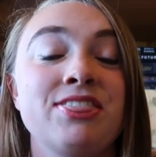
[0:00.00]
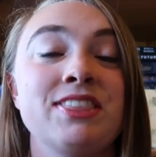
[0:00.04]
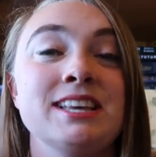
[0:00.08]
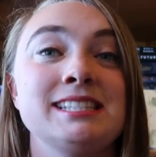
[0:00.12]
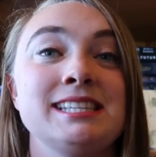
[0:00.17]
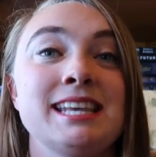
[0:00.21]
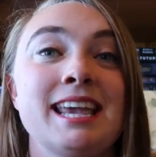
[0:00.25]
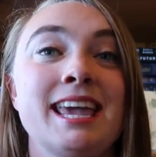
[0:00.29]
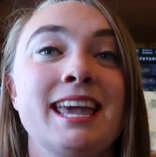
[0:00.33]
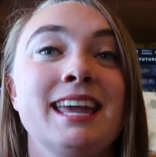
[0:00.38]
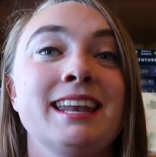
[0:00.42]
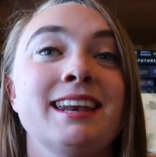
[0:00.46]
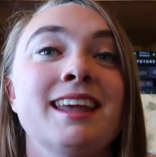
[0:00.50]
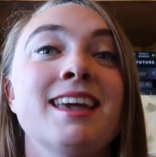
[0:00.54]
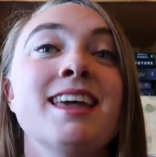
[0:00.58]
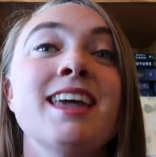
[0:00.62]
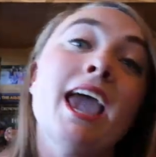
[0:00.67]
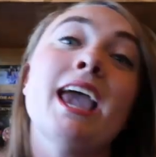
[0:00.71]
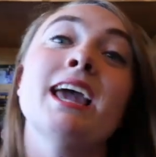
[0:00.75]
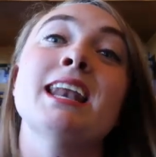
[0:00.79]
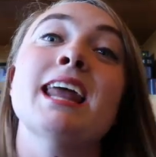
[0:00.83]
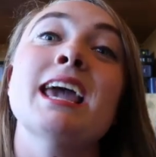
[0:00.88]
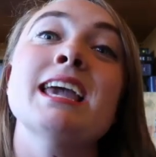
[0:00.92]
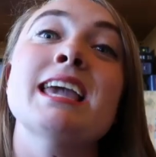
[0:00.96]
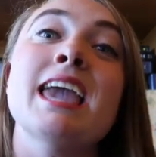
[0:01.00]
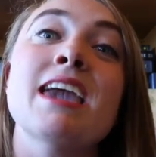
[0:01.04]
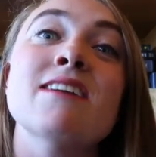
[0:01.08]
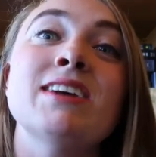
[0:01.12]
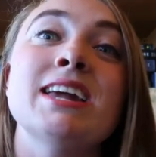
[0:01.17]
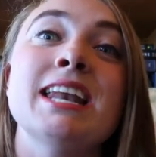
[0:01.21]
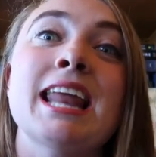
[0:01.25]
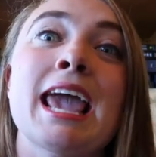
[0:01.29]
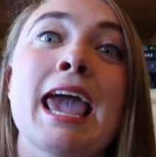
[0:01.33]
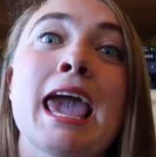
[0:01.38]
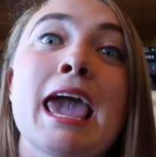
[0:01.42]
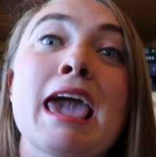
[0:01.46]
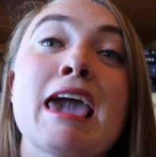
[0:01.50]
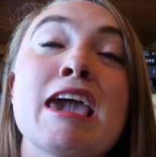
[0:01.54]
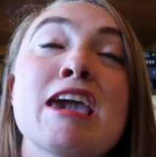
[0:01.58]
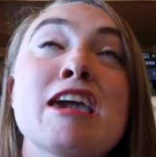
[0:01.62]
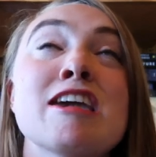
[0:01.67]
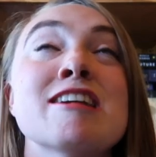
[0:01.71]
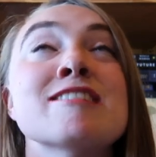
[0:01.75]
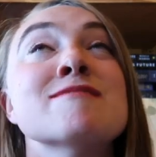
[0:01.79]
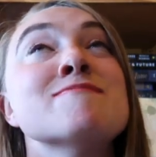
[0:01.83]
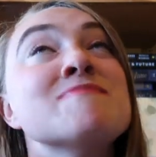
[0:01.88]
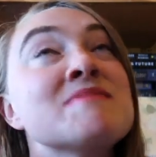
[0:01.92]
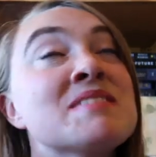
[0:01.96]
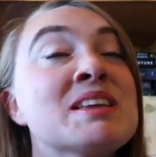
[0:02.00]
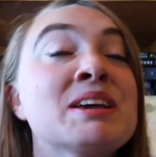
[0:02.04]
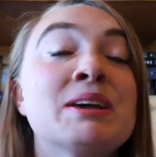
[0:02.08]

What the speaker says: this in, and I gave it a